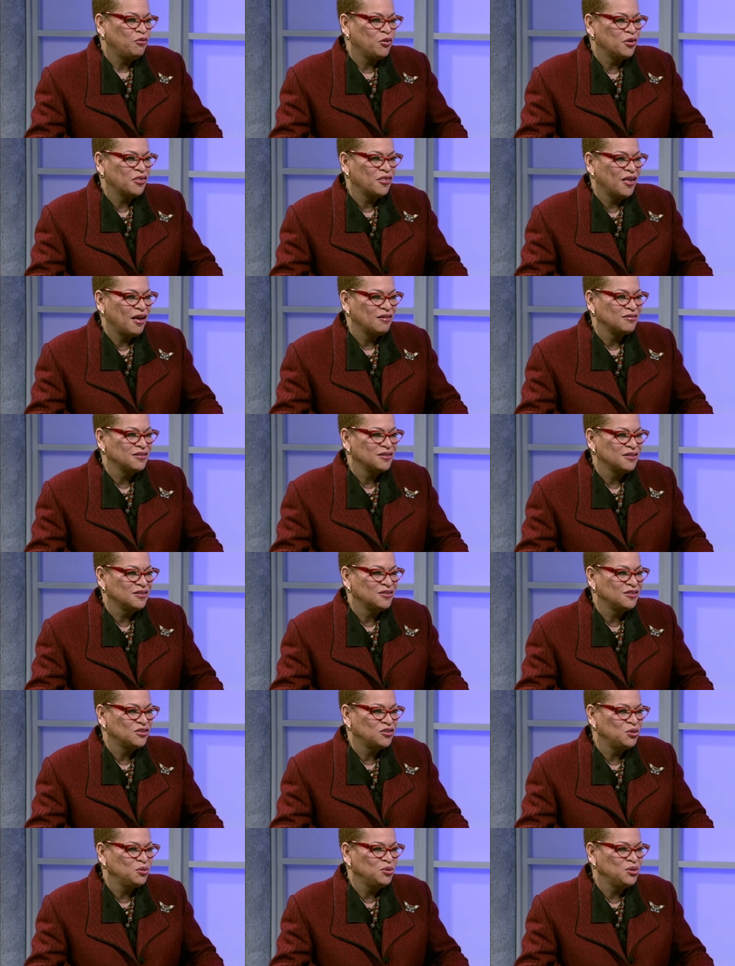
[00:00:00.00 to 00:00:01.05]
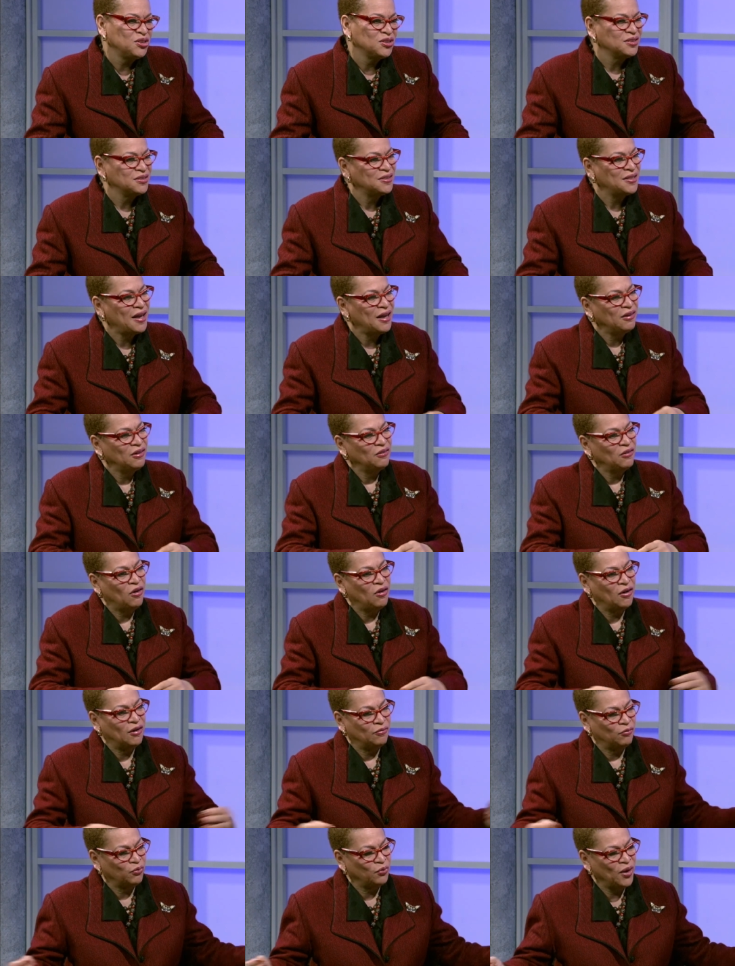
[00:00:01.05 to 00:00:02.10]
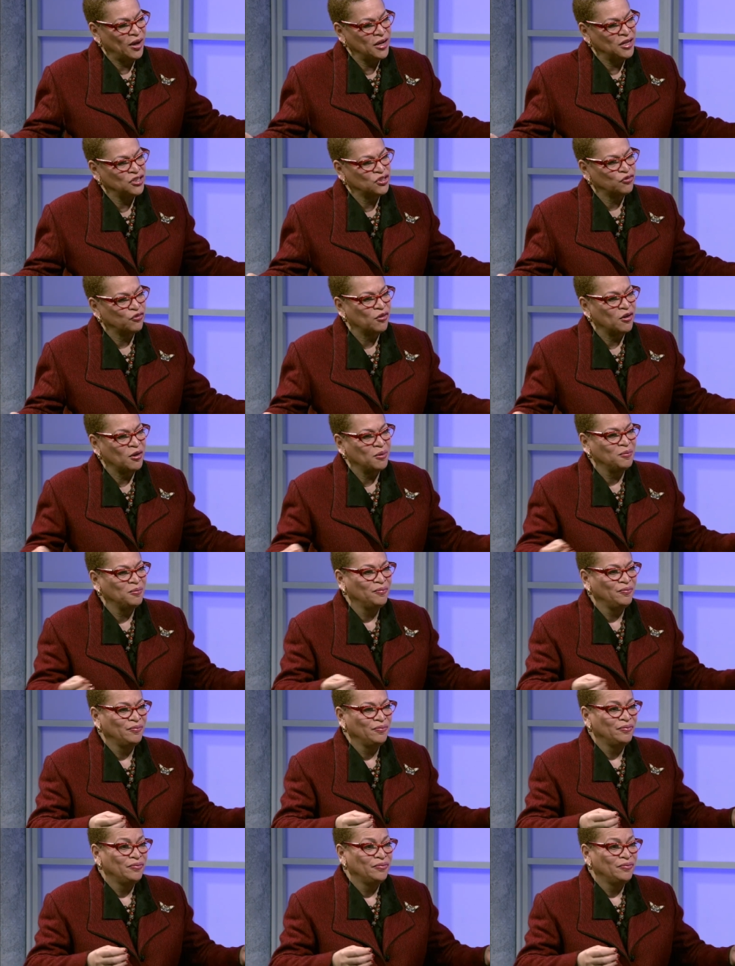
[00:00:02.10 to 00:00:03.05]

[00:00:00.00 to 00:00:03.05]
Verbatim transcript: 4,000 institutions that are range from